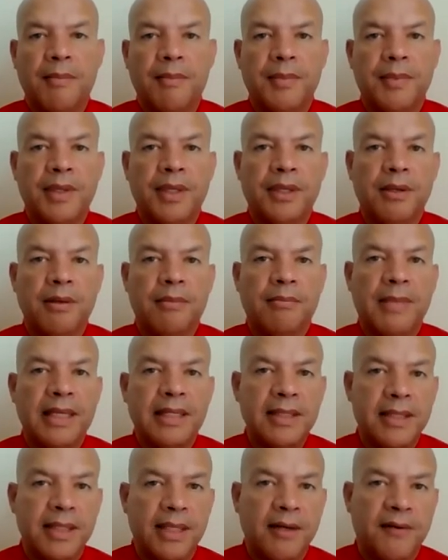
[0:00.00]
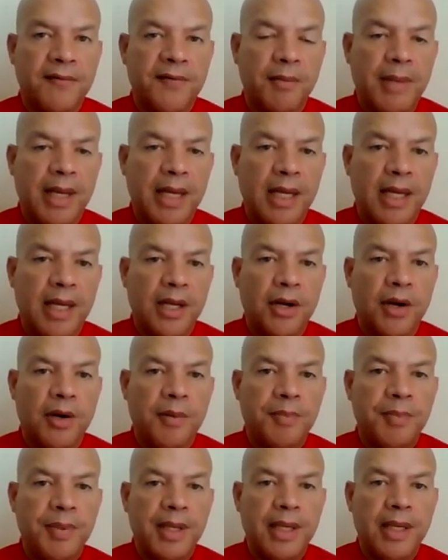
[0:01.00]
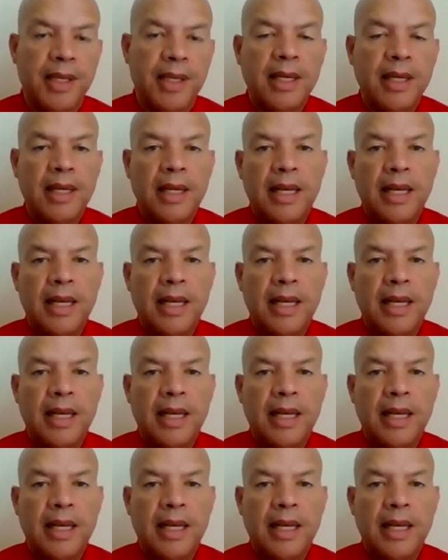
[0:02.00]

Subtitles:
You know, myself from AARP,